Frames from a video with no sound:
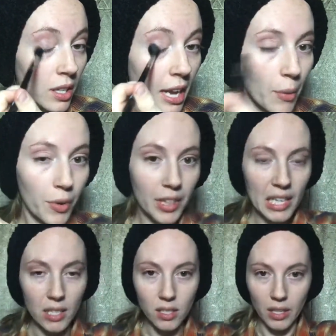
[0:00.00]
I wore
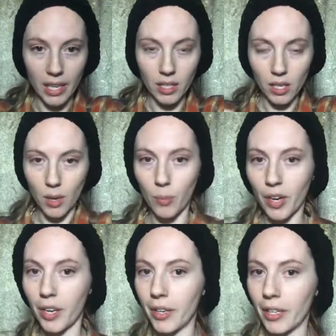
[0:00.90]
this, like I'm
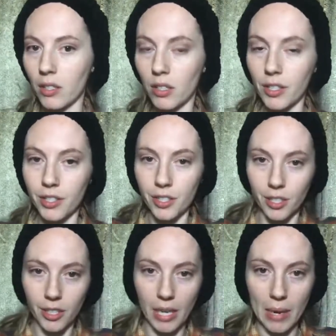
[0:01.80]
wearing like a little
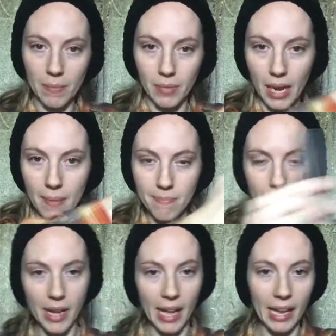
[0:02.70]
undershirt, and I've got
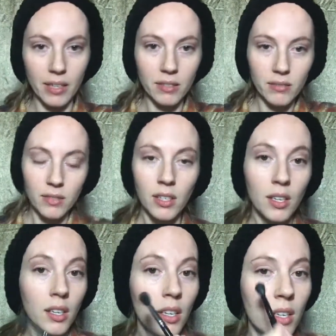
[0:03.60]
my
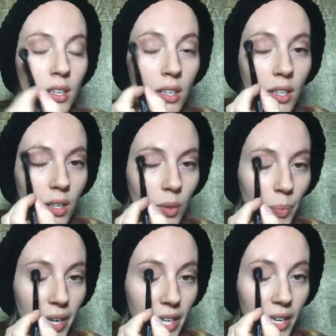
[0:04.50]

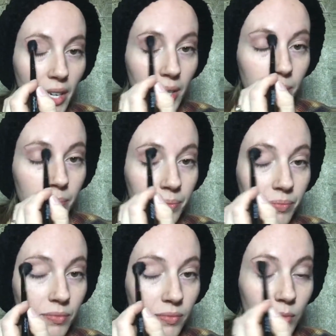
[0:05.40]

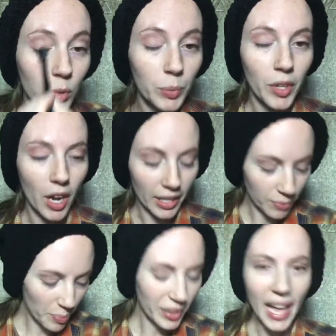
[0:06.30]
whatchamacallit,
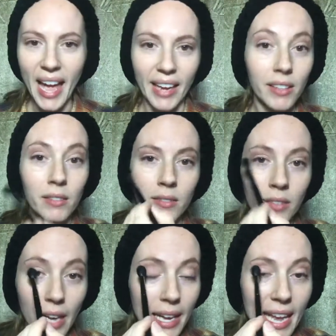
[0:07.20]
plaid.
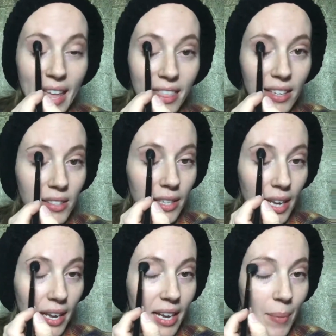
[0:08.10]
I can't think
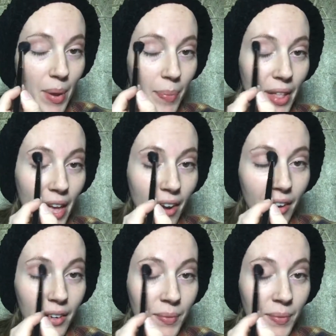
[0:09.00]
today. I got my plaid on.